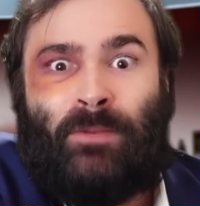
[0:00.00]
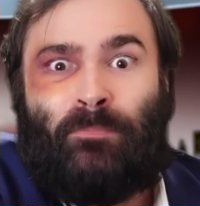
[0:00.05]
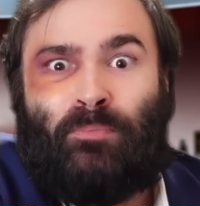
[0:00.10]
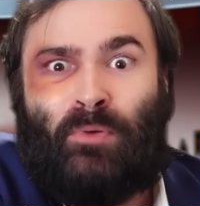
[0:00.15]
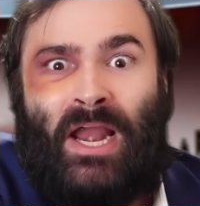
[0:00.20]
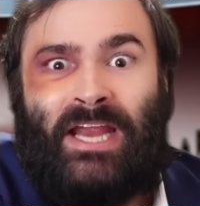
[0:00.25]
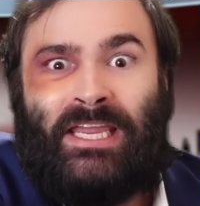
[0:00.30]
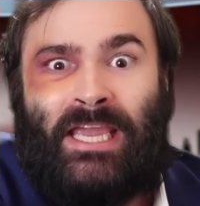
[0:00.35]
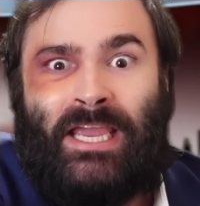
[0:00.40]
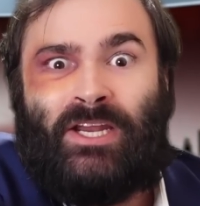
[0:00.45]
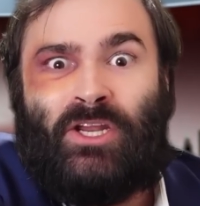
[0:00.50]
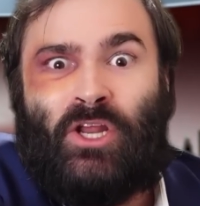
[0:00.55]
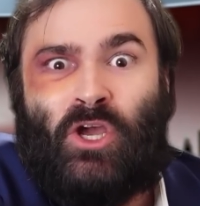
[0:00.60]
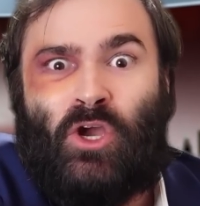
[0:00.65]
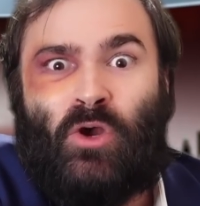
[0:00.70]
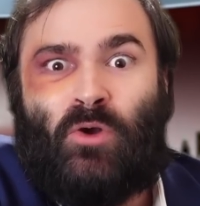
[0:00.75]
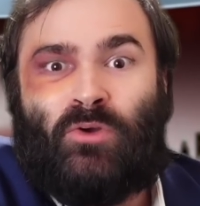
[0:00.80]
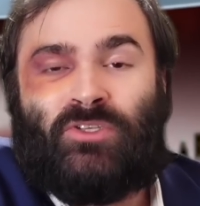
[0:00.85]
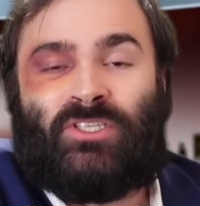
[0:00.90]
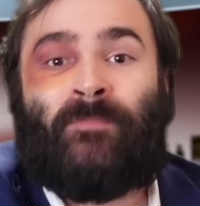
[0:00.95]
Breaking
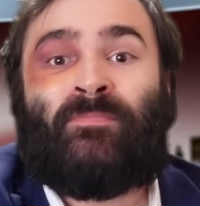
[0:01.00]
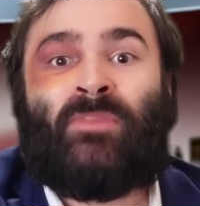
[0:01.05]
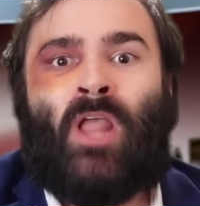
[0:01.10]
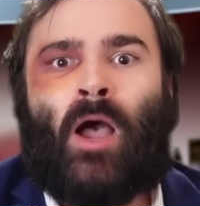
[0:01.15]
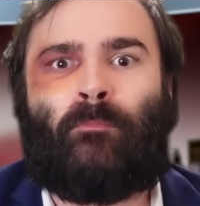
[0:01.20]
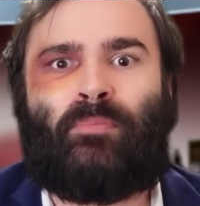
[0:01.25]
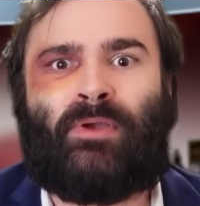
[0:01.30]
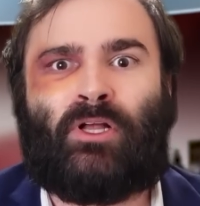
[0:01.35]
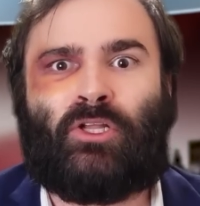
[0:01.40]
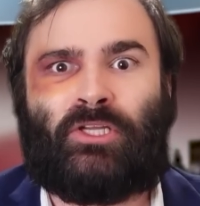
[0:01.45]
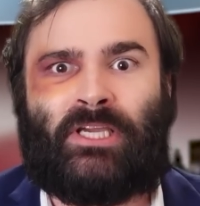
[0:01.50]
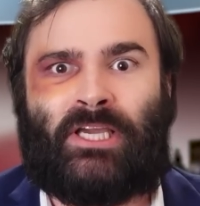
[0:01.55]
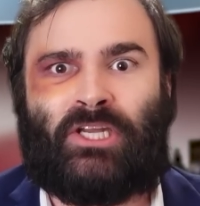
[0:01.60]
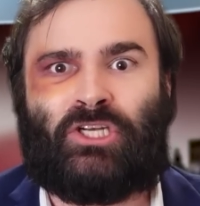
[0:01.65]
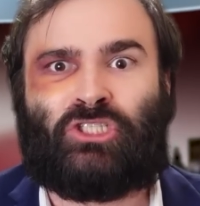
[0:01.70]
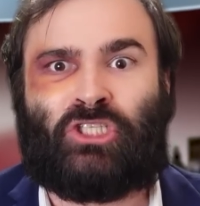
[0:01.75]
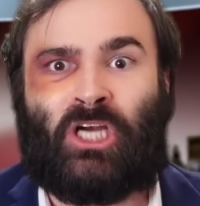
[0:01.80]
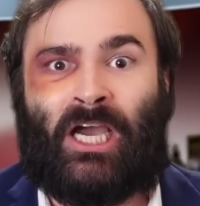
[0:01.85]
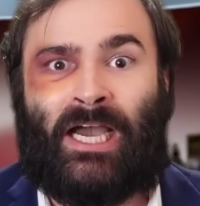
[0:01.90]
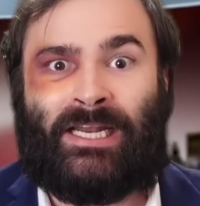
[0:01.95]
news! A building in
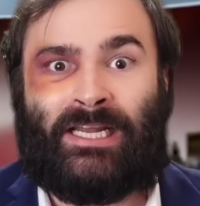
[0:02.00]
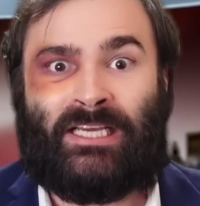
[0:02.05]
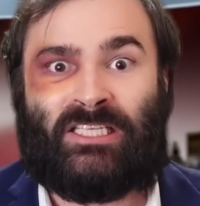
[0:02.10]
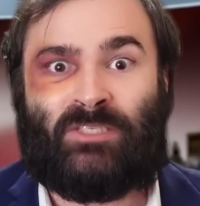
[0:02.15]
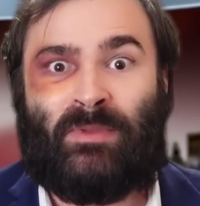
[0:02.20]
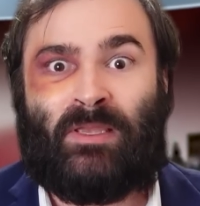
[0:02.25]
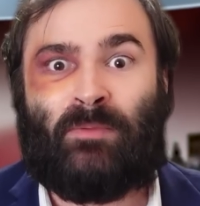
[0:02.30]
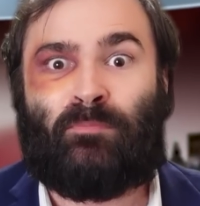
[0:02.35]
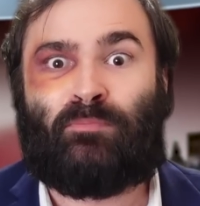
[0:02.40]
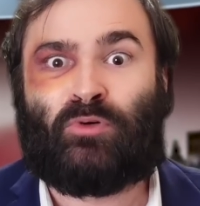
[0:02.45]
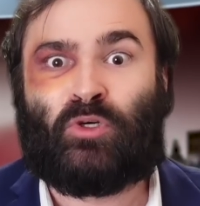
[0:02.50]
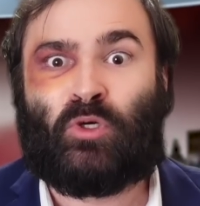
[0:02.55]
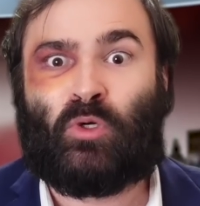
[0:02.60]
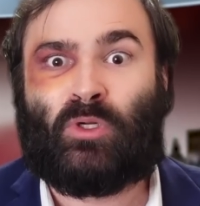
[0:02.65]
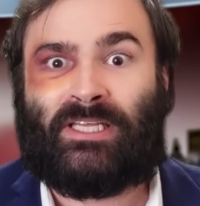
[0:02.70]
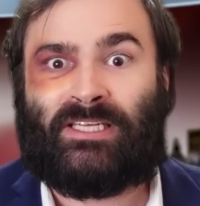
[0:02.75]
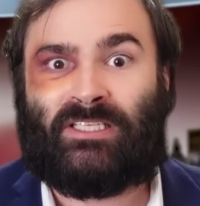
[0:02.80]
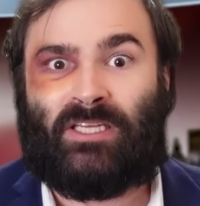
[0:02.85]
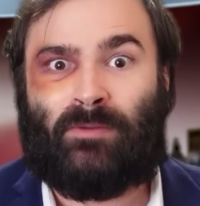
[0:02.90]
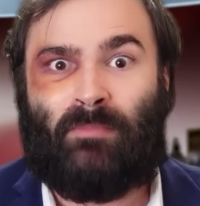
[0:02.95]
China is being
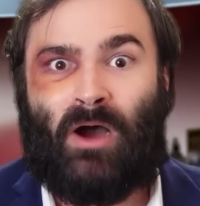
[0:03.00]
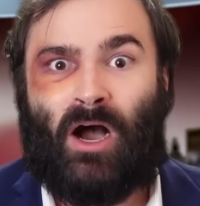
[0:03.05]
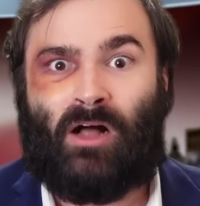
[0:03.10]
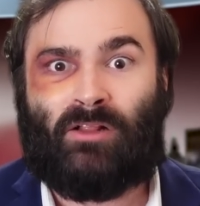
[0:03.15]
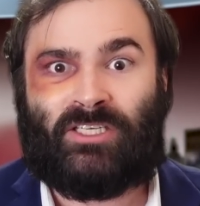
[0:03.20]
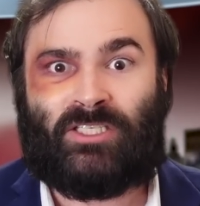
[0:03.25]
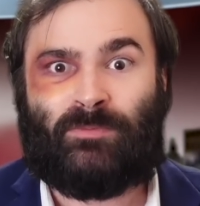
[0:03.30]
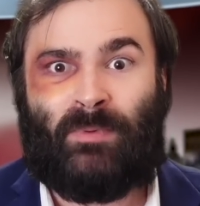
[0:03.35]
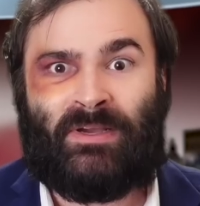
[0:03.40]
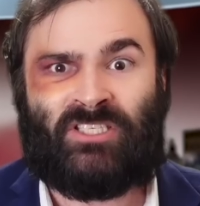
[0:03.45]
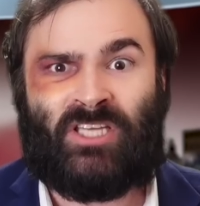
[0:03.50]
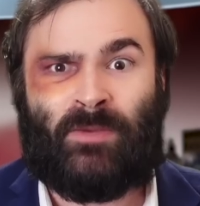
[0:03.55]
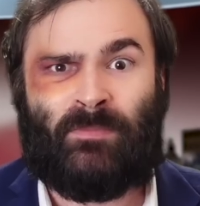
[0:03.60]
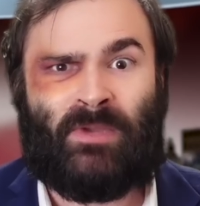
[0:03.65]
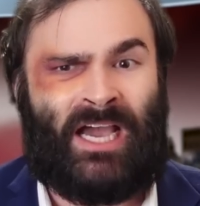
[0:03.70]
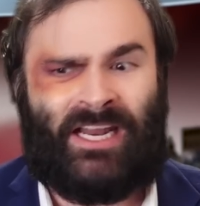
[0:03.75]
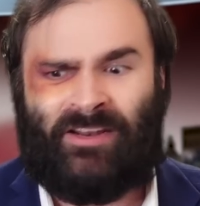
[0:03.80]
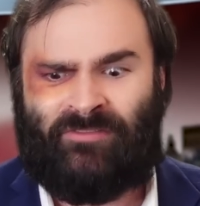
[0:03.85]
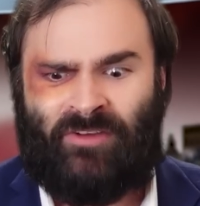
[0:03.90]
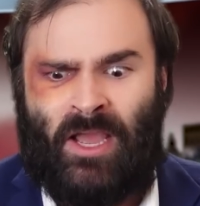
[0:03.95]
brutally demolished by some
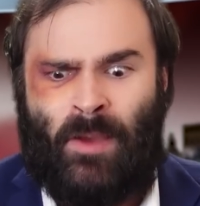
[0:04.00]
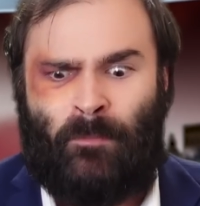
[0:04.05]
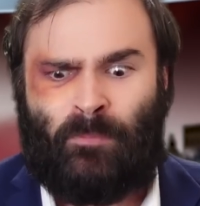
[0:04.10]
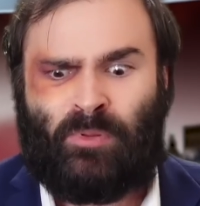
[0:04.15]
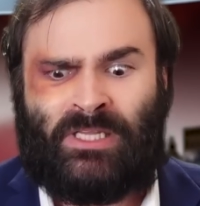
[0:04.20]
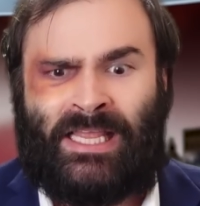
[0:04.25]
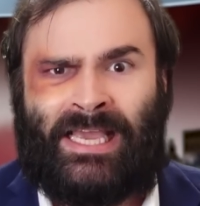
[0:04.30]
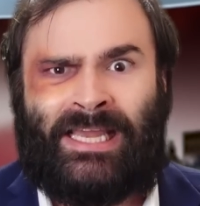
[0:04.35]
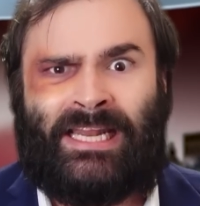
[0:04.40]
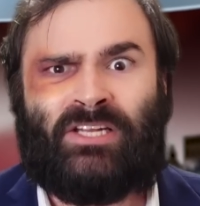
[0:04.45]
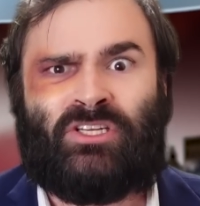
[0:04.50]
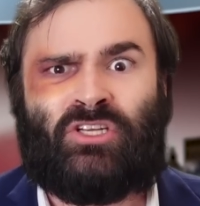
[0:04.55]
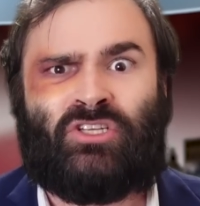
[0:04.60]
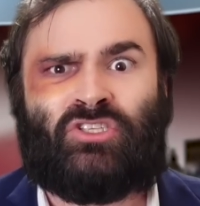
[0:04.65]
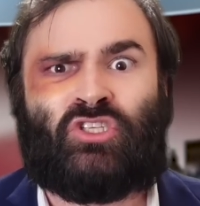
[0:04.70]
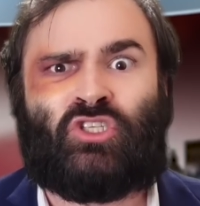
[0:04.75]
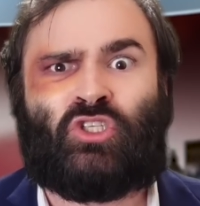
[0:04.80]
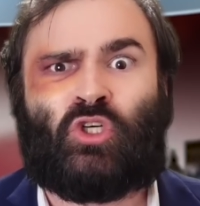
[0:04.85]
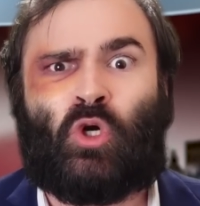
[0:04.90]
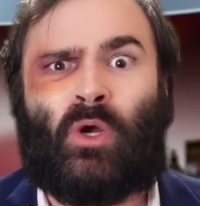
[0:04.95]
kind of
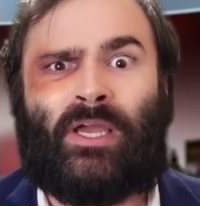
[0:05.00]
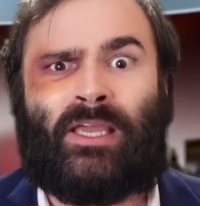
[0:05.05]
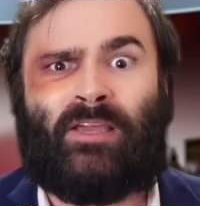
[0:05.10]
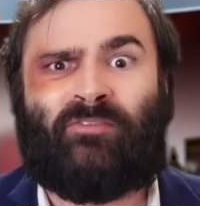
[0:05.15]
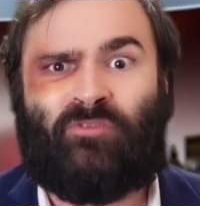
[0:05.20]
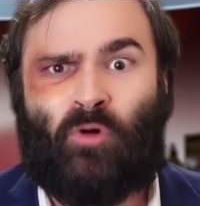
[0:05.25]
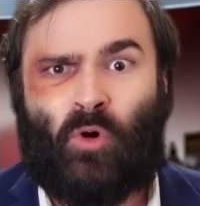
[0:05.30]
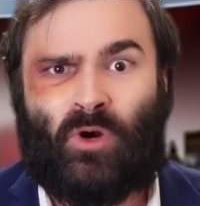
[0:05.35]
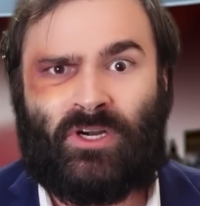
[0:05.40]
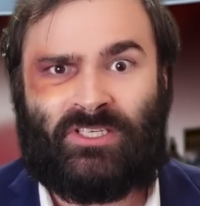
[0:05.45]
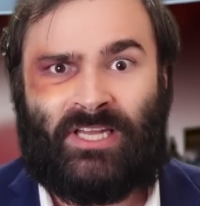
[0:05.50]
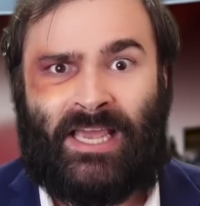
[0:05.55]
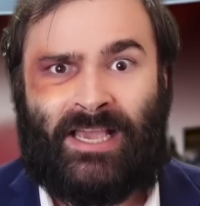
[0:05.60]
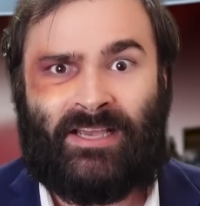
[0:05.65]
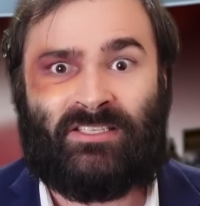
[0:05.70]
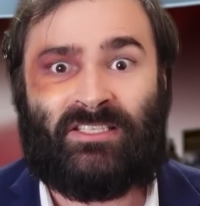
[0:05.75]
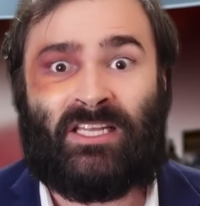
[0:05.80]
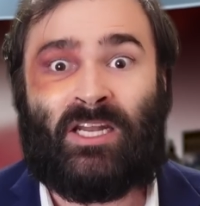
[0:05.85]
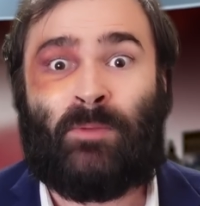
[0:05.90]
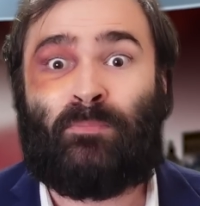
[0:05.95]
planet-destroying
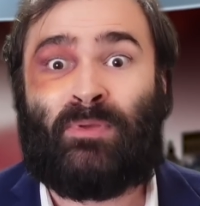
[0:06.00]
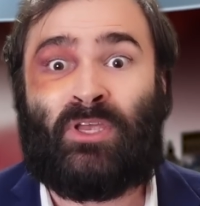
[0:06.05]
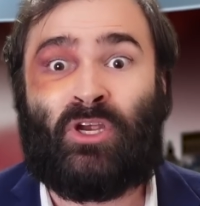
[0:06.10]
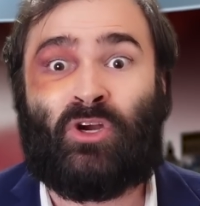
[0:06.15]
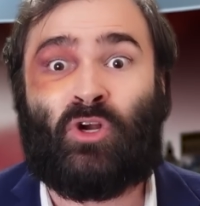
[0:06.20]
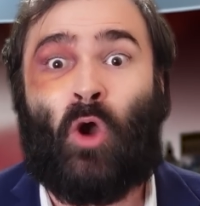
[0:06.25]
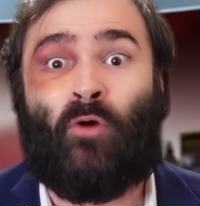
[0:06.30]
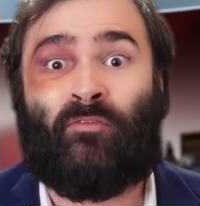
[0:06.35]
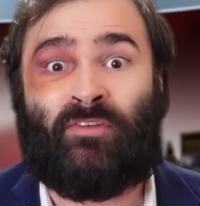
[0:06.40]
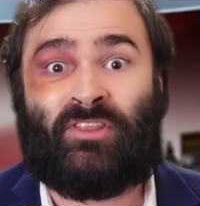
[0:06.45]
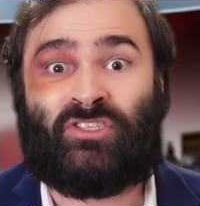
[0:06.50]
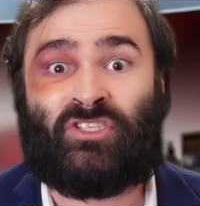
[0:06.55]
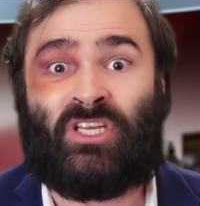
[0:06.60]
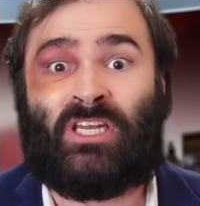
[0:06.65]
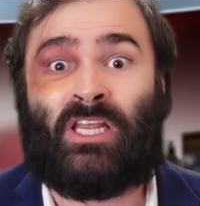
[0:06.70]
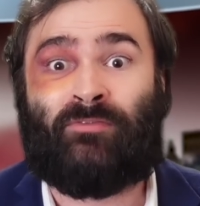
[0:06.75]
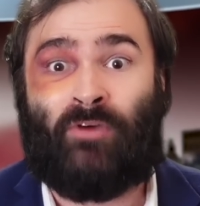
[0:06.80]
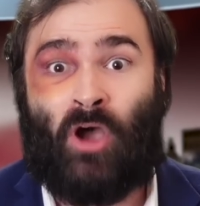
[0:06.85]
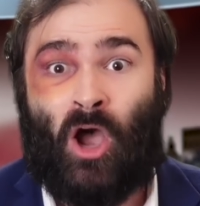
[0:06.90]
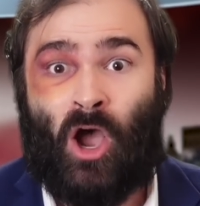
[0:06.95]
vortex that appeared over the
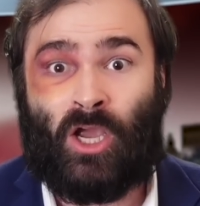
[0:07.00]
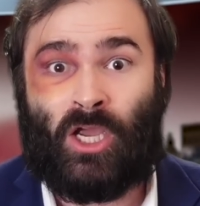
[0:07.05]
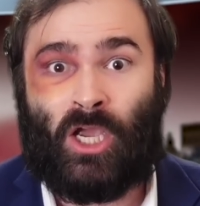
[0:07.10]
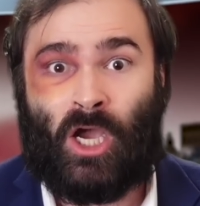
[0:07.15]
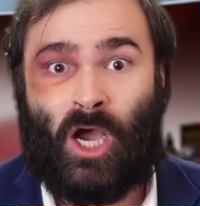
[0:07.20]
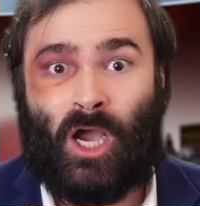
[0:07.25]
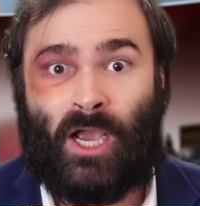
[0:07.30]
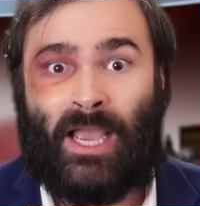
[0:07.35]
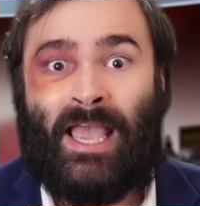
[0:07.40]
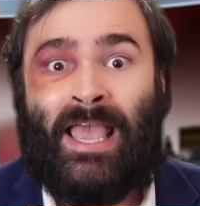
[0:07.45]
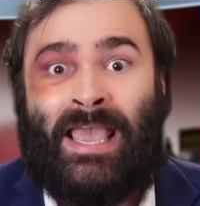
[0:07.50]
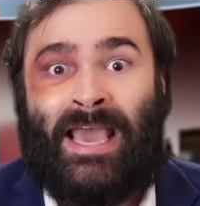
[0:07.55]
city of Hong Kong